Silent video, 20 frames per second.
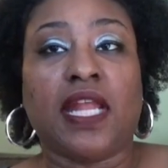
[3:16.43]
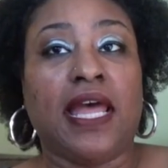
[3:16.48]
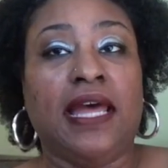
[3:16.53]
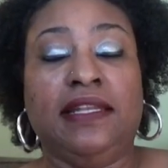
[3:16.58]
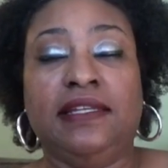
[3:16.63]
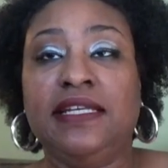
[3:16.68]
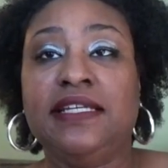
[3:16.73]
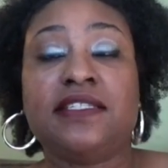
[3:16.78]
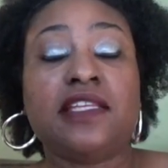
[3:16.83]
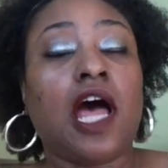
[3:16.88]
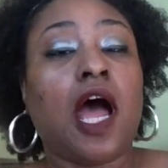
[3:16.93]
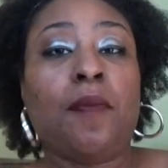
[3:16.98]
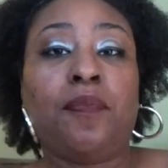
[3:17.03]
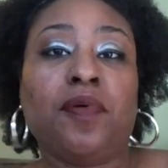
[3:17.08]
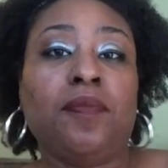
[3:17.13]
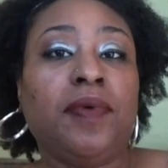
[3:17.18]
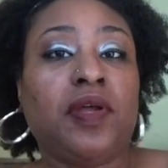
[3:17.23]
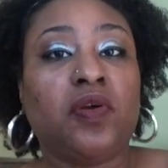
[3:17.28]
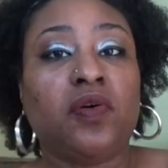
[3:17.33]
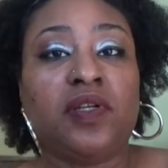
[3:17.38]
at least
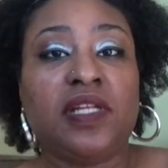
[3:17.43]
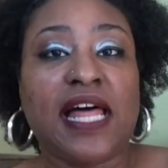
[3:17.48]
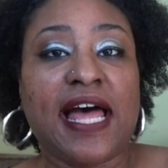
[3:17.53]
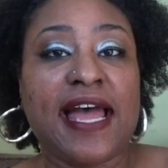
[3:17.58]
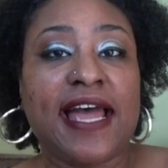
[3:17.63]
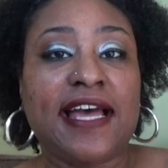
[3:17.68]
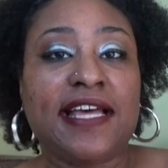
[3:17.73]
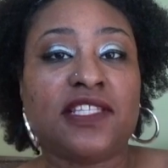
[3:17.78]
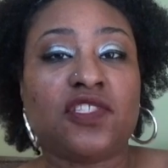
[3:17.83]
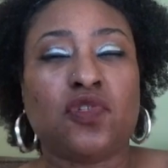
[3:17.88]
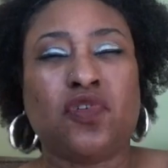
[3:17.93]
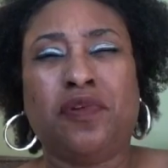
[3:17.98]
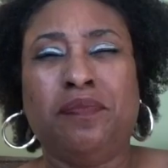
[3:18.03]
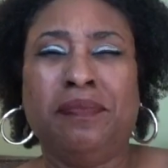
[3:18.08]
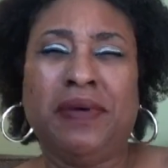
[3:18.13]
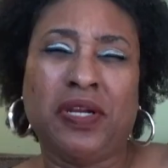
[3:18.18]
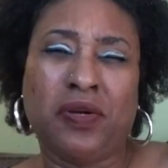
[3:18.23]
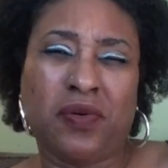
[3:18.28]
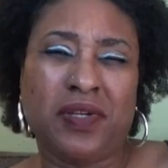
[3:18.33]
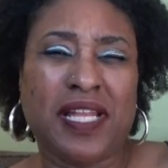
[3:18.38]
upper middle class or
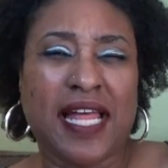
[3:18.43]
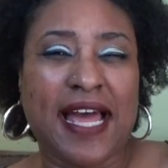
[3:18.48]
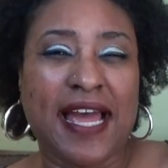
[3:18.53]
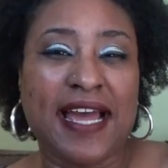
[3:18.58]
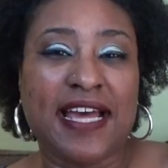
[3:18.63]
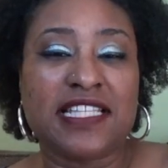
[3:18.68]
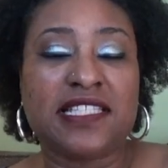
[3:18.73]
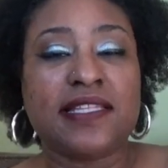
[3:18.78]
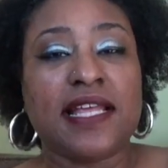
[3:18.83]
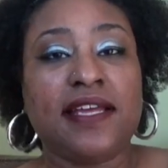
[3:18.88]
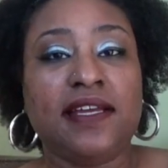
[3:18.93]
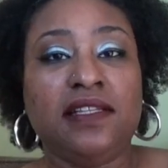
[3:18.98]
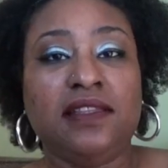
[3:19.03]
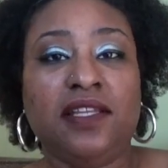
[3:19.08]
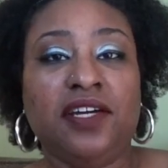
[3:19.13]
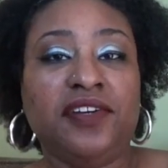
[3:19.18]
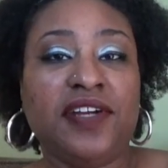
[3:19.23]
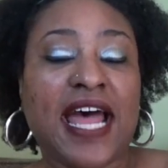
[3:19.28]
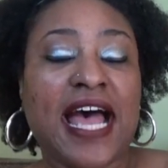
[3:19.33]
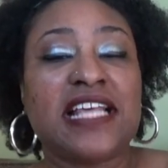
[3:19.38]
middle class.
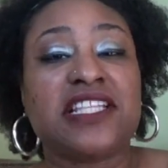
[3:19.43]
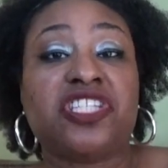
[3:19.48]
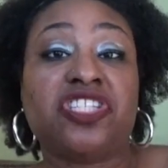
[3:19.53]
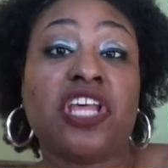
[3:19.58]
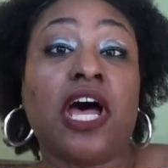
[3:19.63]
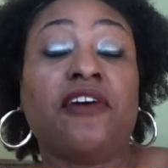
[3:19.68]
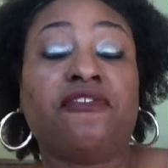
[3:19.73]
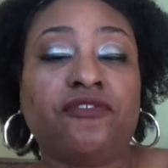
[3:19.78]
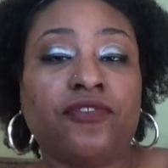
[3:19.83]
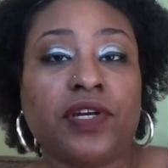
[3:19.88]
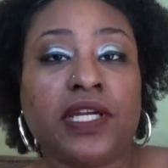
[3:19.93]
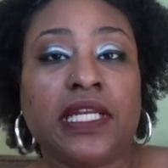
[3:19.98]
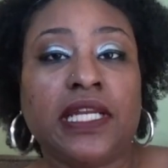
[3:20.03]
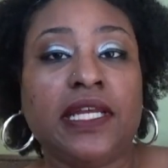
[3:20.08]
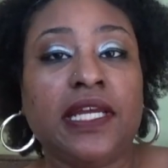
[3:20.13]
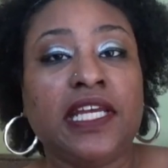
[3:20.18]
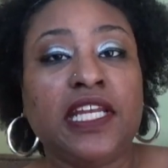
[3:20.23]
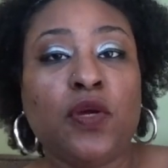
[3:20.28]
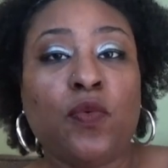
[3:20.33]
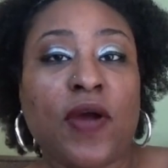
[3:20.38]
They're not suffering in
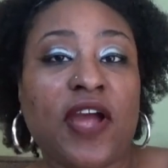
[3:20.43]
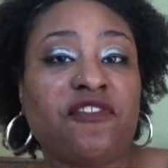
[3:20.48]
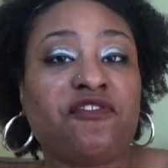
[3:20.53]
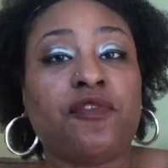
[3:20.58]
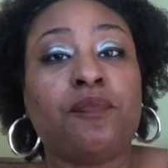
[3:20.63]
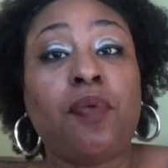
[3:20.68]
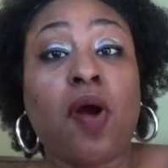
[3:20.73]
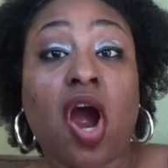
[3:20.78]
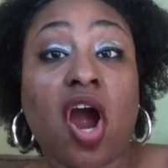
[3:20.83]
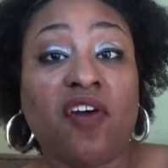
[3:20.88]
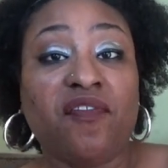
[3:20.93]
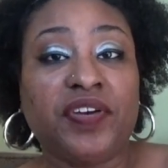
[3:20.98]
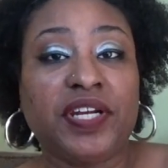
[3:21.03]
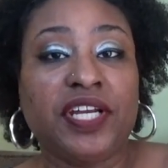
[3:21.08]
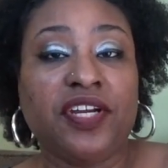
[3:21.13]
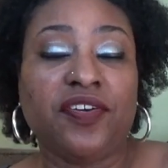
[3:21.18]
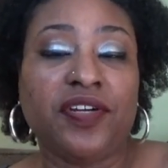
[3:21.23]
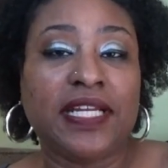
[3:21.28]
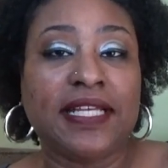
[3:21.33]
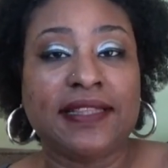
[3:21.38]
any way from
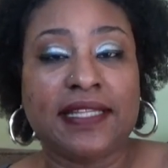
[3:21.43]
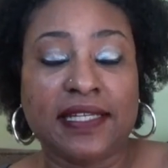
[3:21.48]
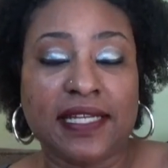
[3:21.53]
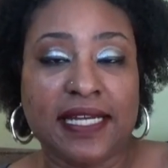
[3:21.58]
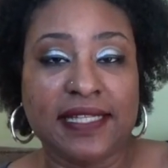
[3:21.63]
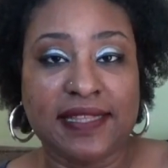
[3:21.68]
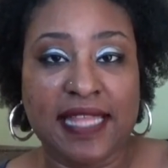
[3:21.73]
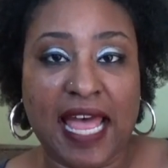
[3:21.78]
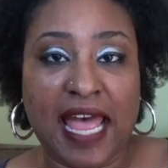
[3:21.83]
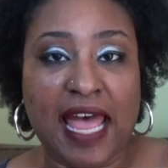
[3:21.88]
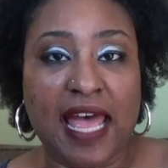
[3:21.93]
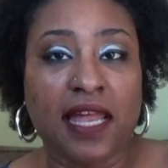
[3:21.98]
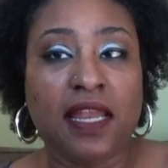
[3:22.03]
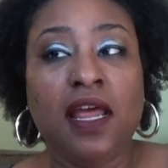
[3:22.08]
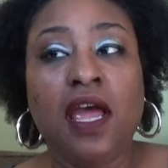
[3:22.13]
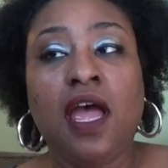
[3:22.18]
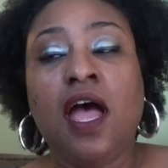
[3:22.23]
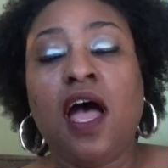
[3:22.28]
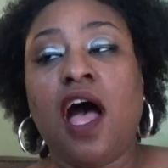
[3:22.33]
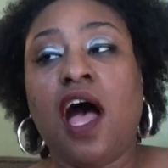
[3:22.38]
poverty or anything like that.